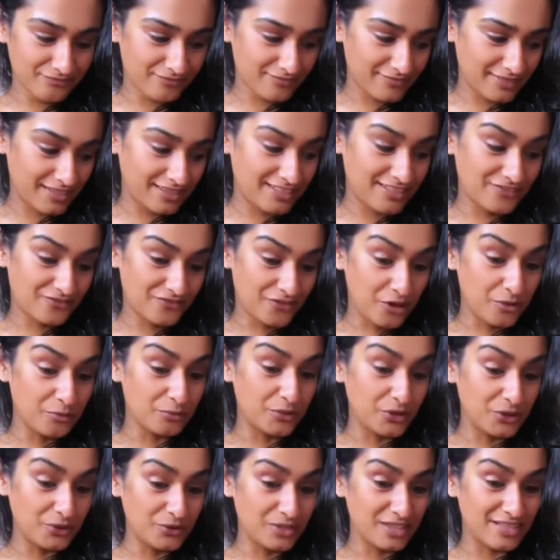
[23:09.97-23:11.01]
this full
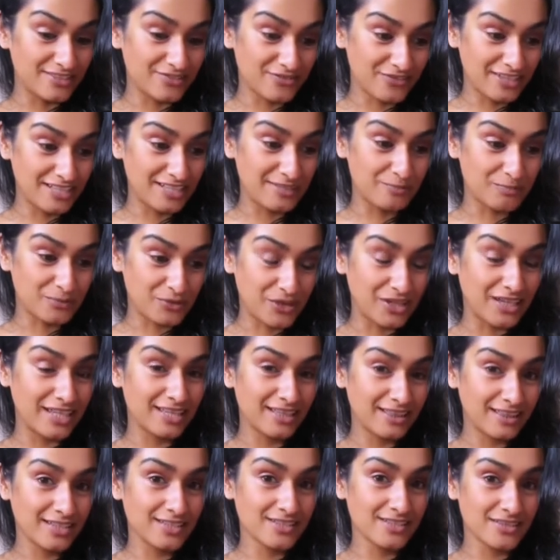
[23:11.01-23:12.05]
moon is really bringing
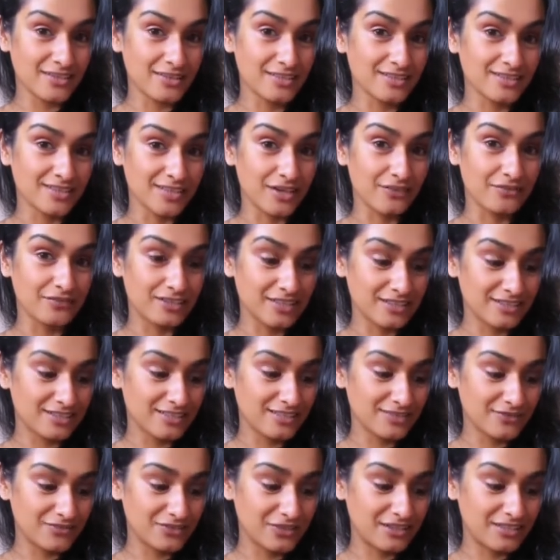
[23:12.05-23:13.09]
things to the surface
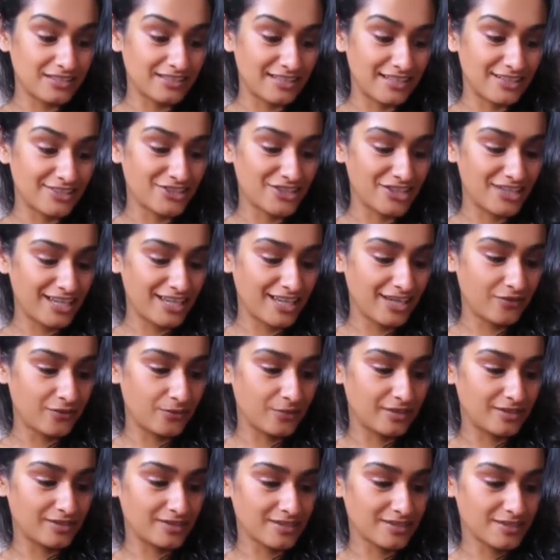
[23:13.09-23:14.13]
for this energy. King of
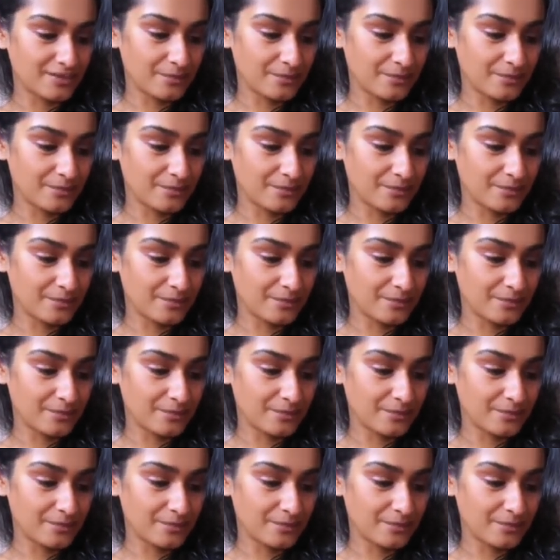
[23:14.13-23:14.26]
Wands.